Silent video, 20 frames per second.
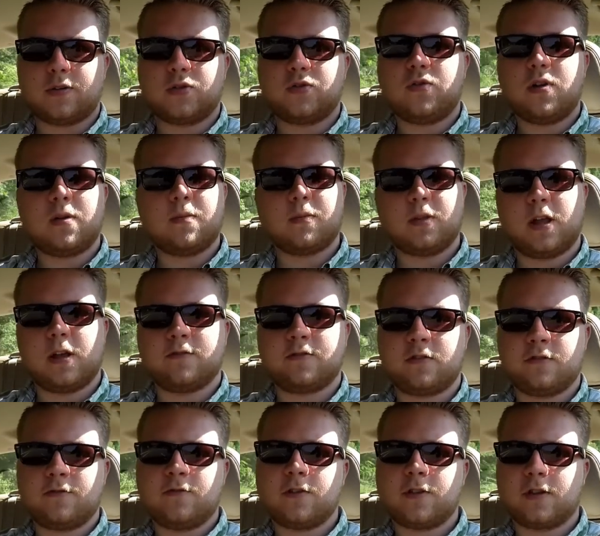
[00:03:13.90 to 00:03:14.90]
trim
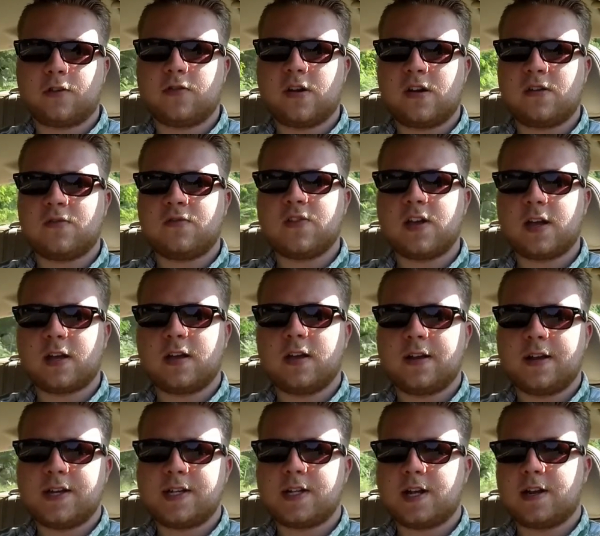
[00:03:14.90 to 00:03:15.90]
level for the Crown Vic.
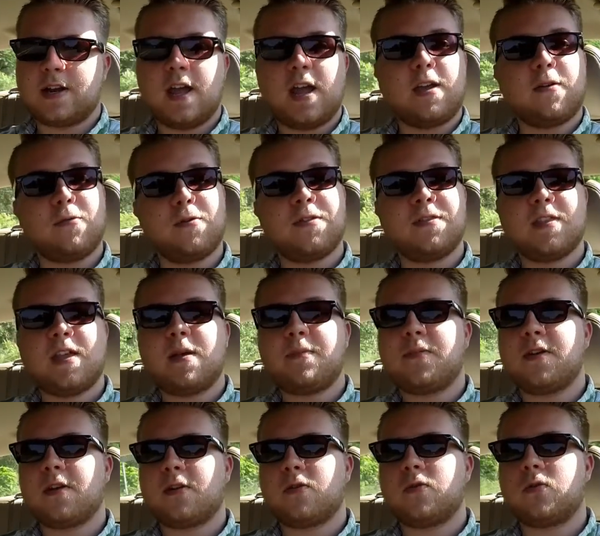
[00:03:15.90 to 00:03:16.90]
And he said, hey, wouldn't
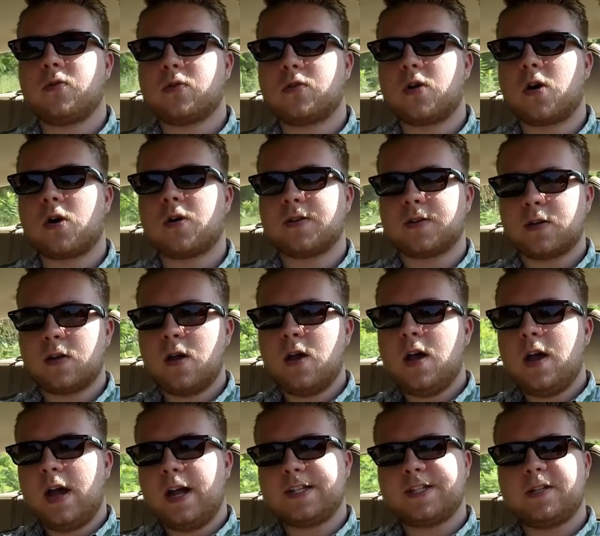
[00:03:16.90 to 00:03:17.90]
that be a cool car?
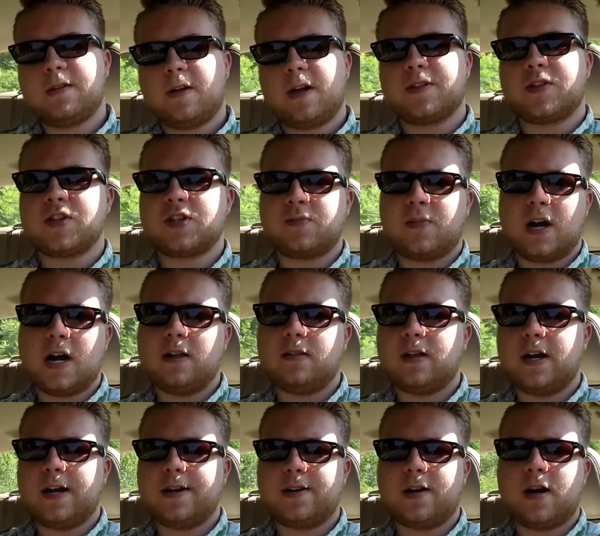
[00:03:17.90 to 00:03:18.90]
It still had the
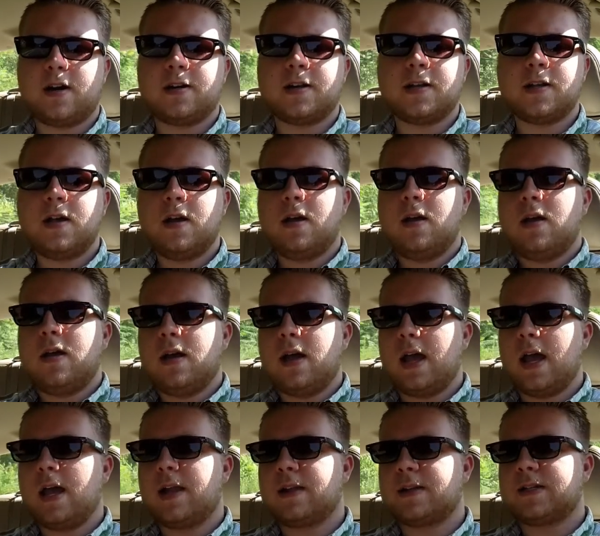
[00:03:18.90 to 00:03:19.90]
spotlight on it,
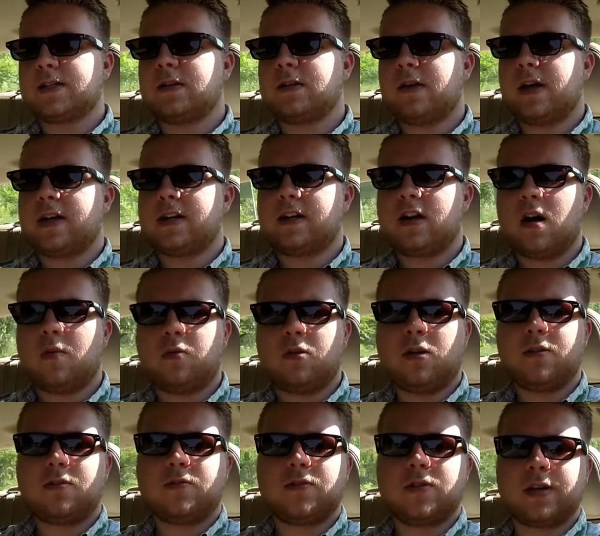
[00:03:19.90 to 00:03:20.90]
and it still had a couple
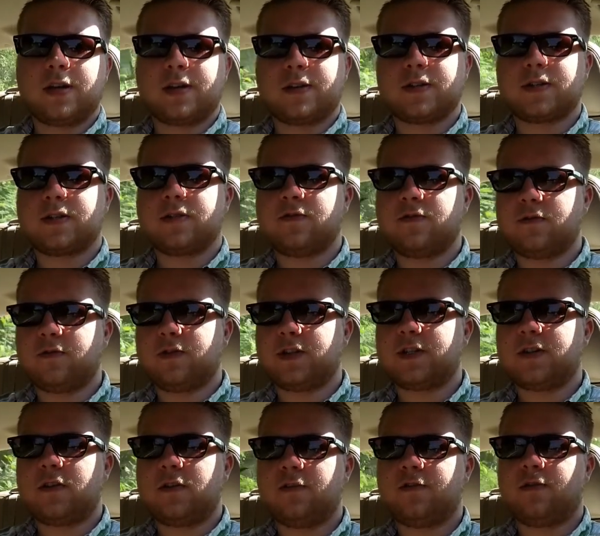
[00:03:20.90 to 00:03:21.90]
other things
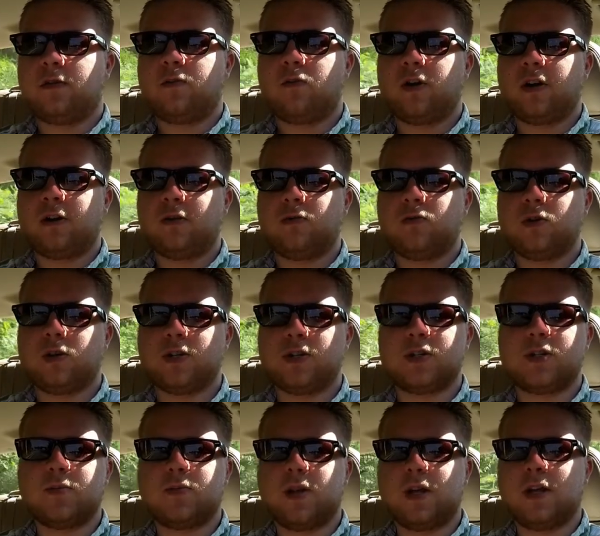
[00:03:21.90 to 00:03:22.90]
still from when it
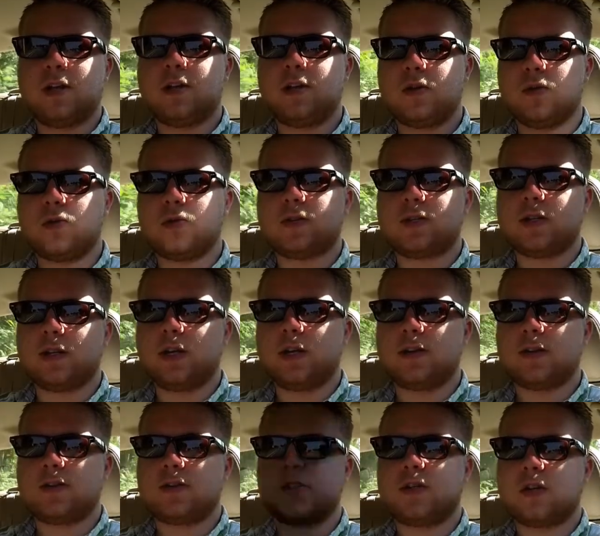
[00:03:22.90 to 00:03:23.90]
was being used
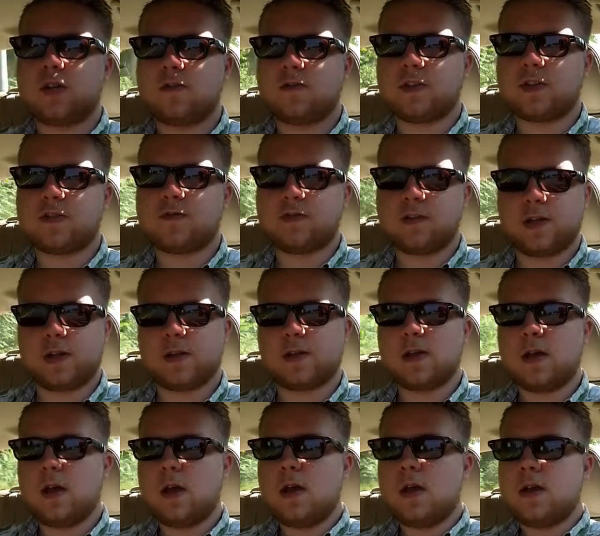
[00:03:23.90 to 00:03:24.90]
in the service fleet.
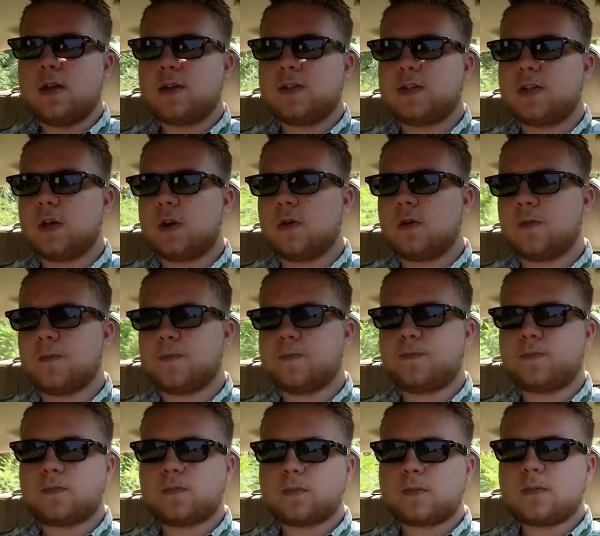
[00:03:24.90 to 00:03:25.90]
So
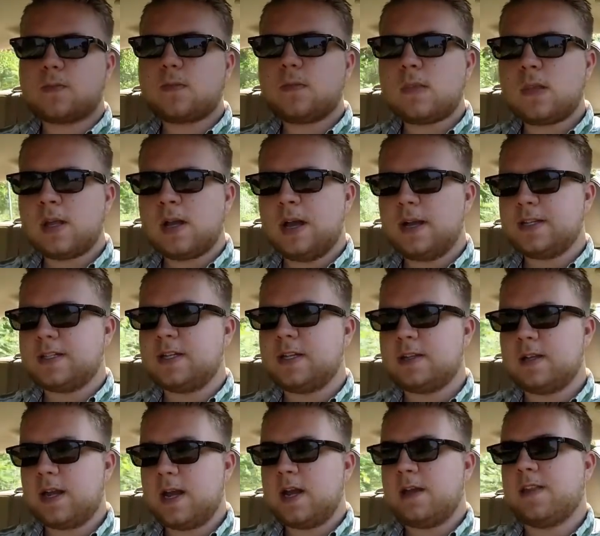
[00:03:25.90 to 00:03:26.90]
I
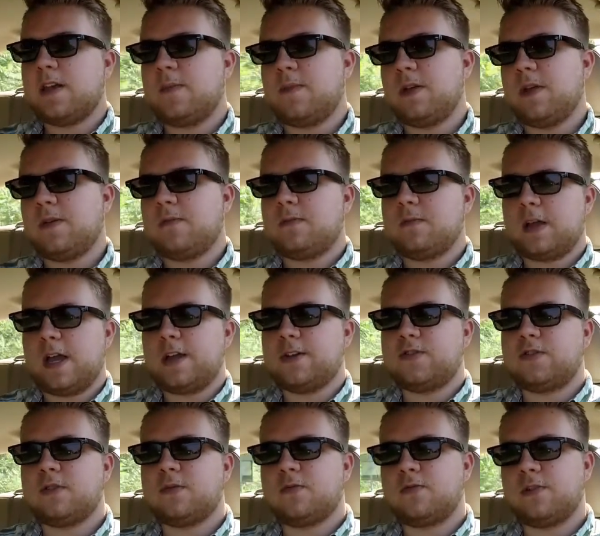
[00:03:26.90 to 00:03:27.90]
said, yeah, that'd be
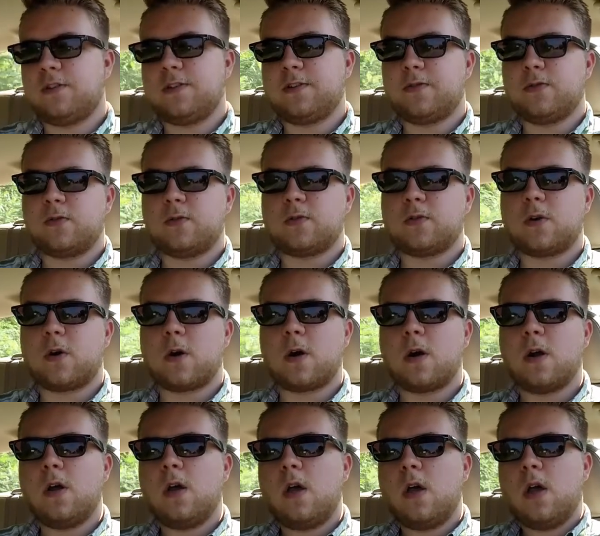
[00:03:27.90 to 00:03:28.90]
actually a really cool car.